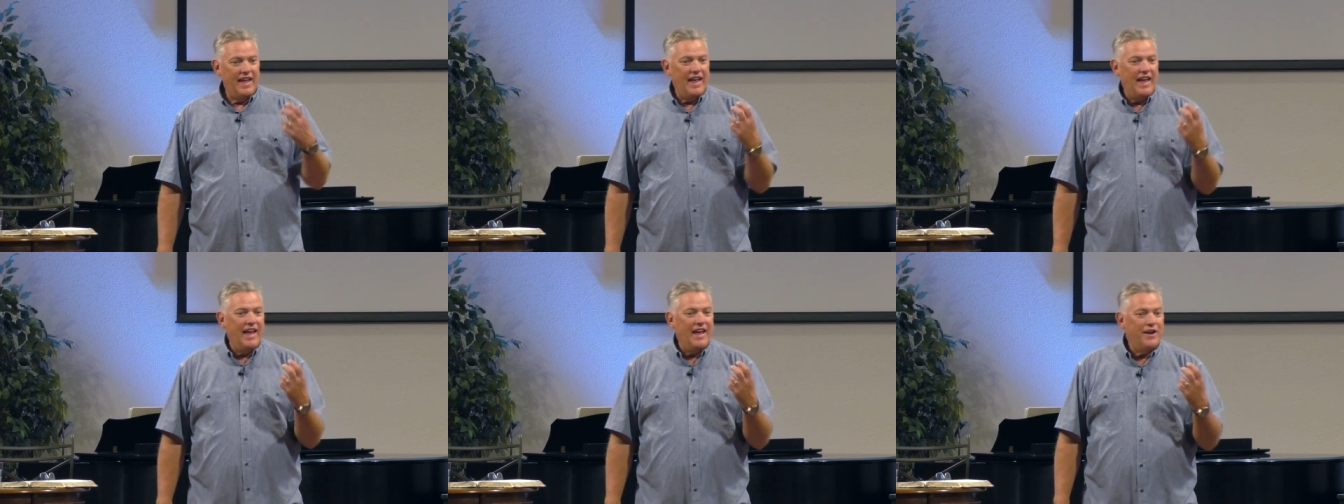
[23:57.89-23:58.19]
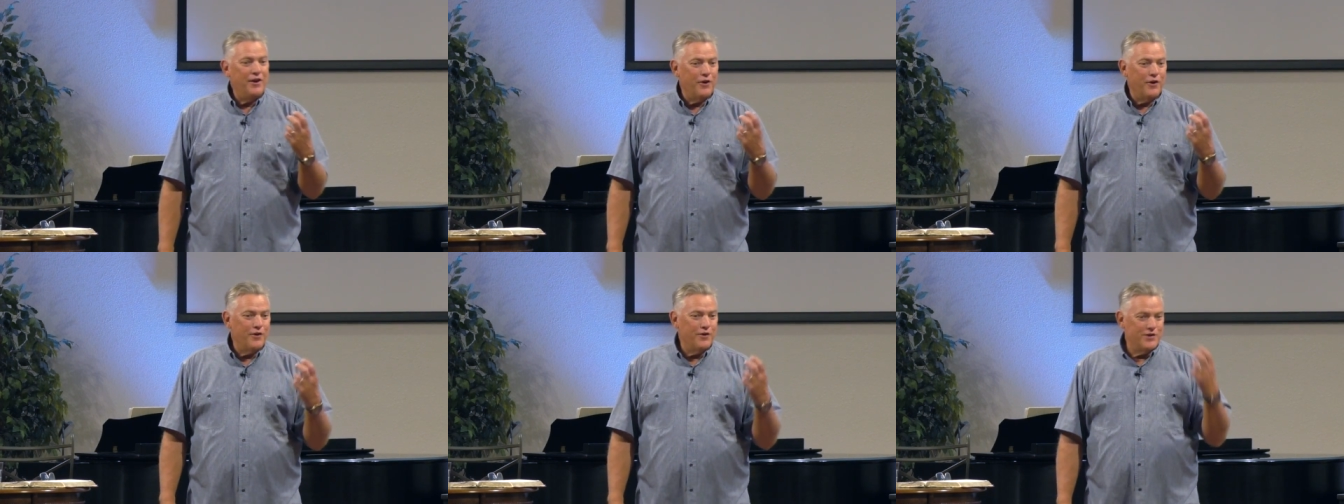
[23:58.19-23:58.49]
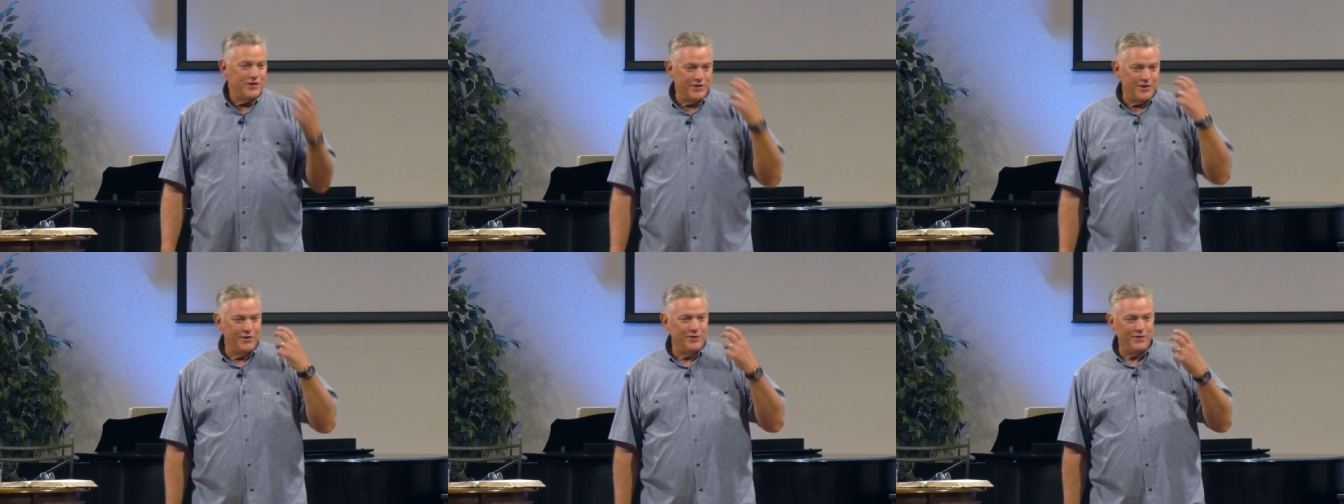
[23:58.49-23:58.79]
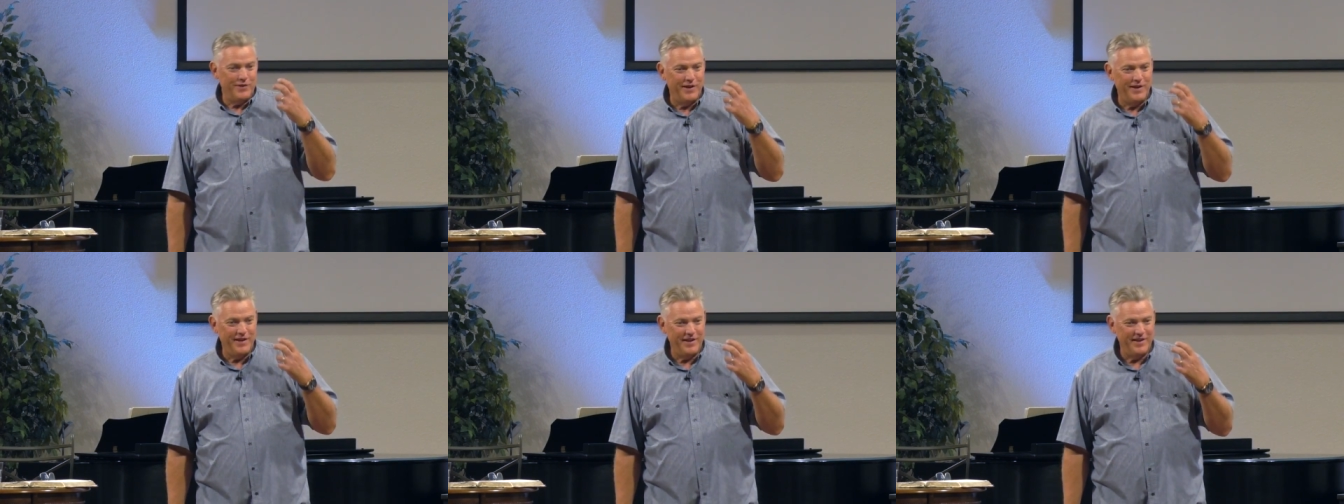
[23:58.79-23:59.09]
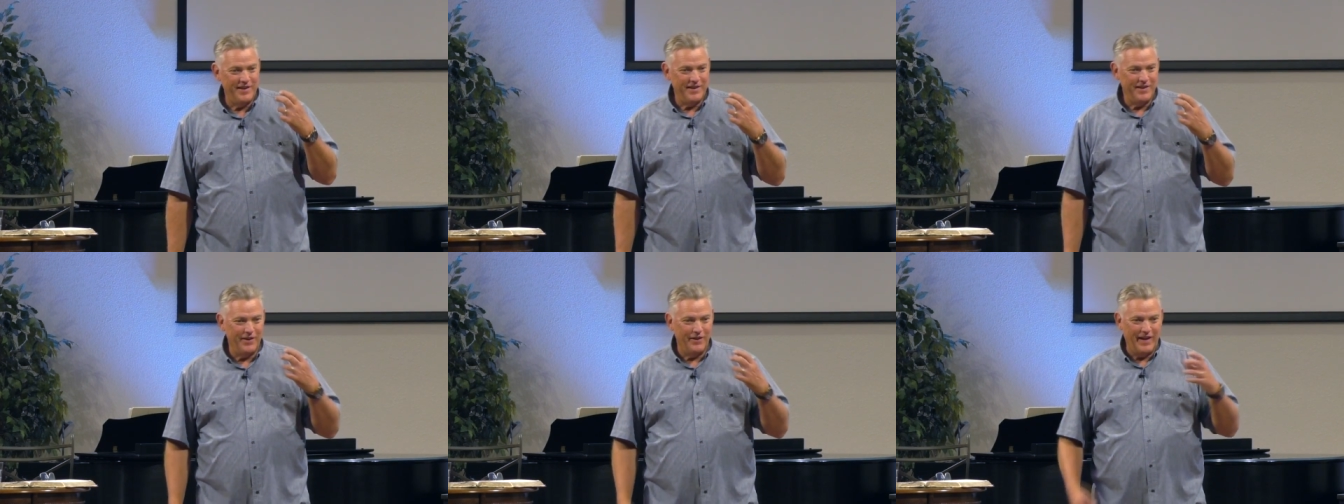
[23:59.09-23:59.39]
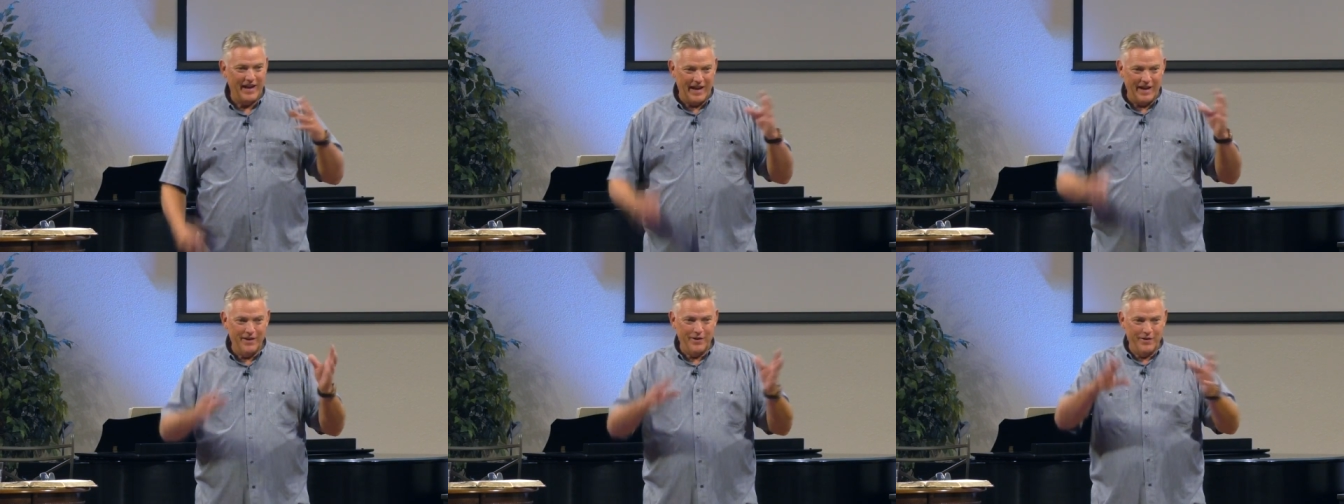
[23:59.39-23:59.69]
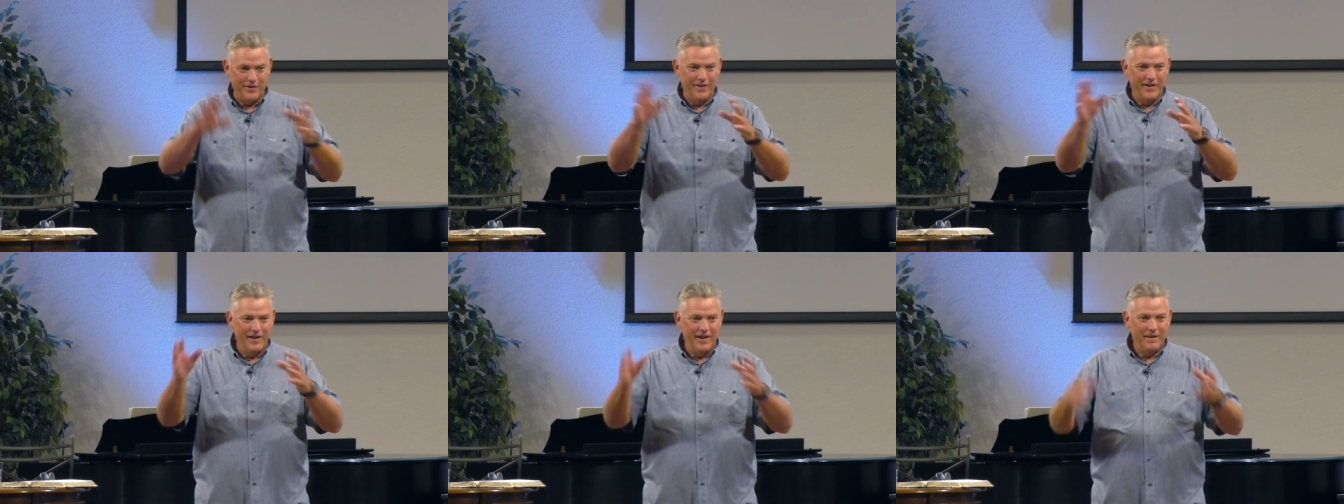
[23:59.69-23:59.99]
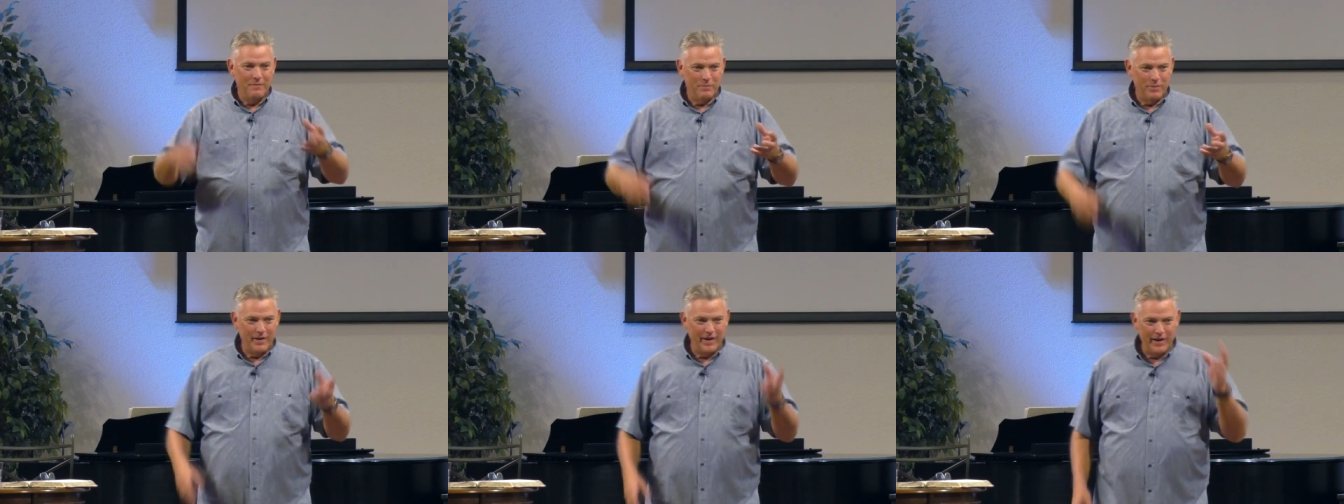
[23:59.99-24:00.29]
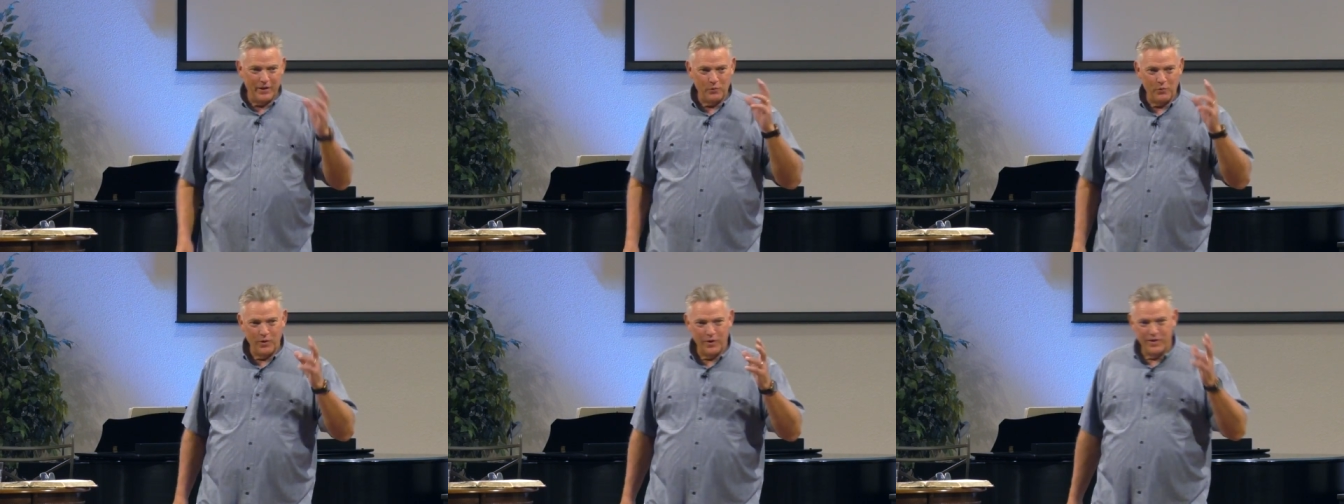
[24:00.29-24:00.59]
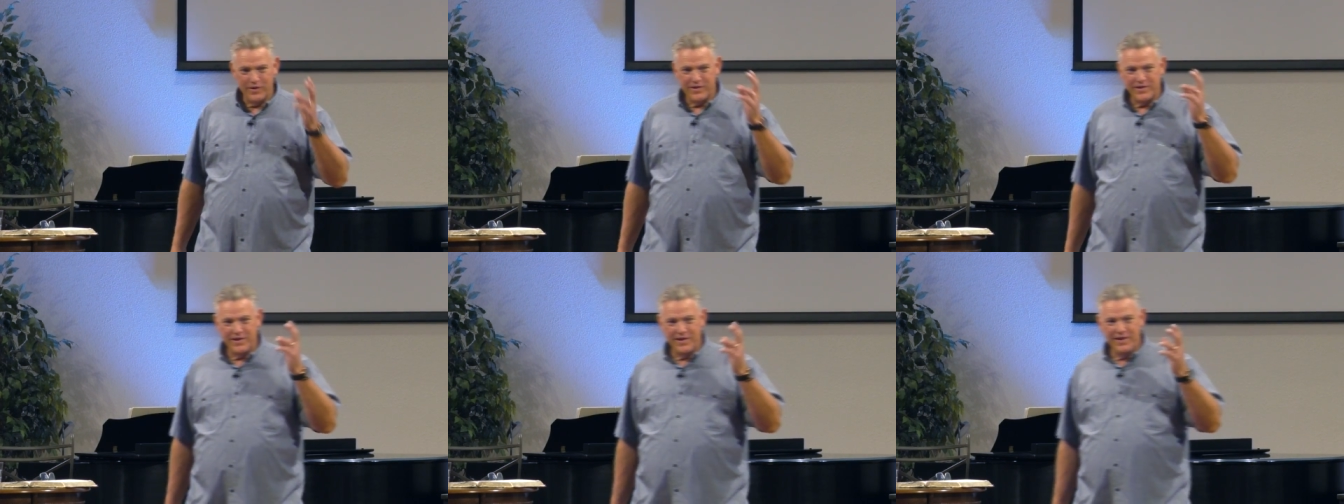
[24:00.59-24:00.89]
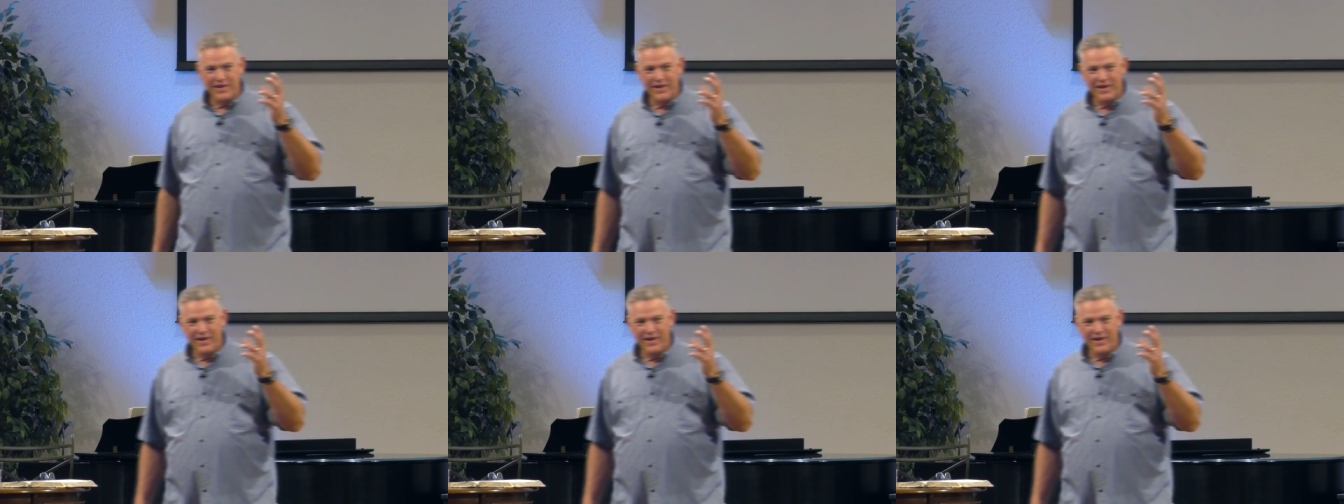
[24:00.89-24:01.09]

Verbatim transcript: Haggar suit, you know, Haggar, play on words.